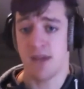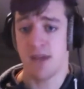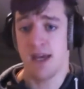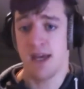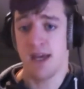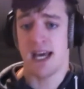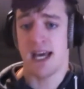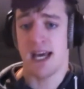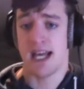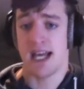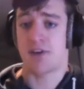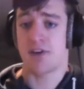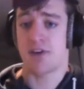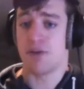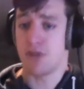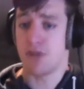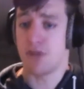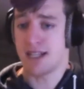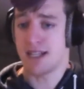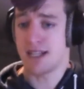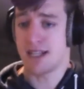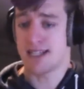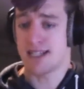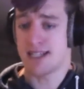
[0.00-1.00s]
and having a
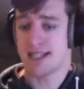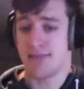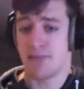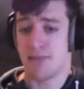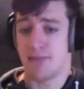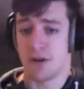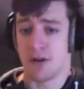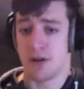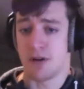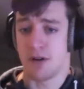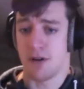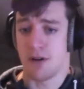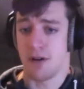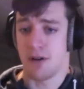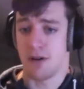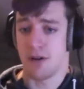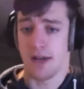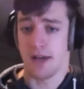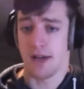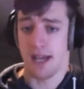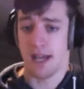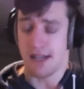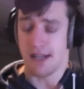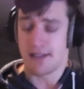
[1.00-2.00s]
really simple
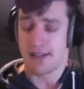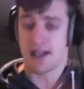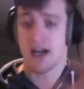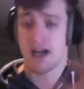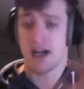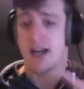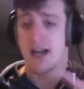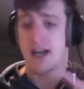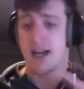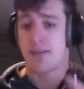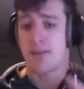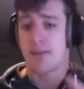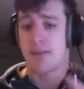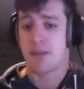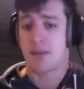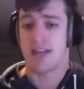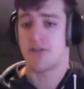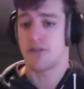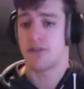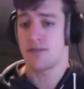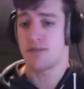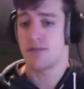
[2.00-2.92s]
entire platform